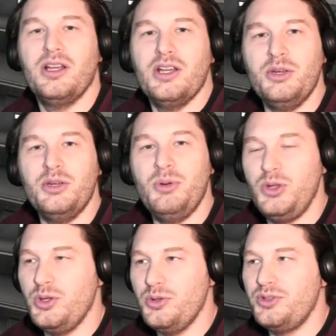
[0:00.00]
to
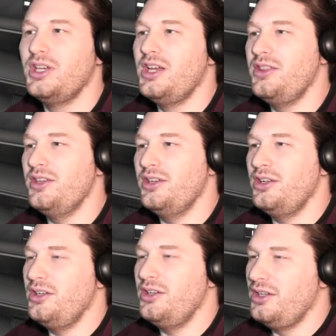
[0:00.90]
produce
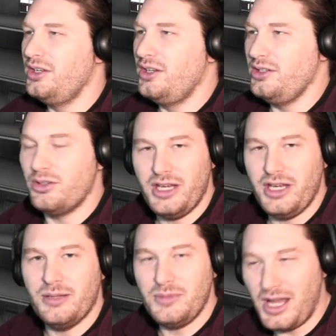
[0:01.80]
the
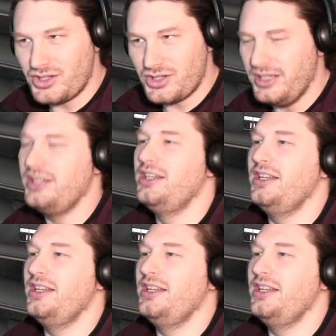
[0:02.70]
uranium nitride.